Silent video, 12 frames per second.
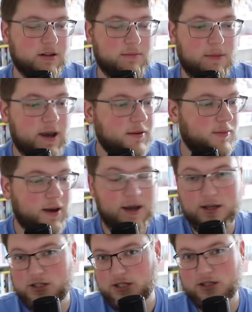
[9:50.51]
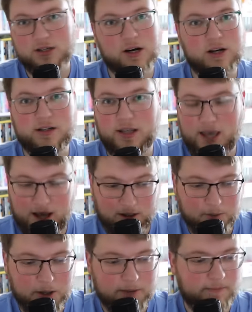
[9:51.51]
to the main page here on
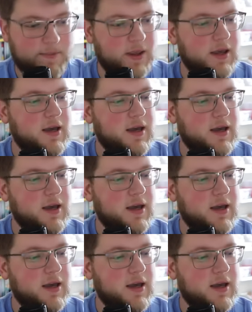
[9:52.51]
Calibre.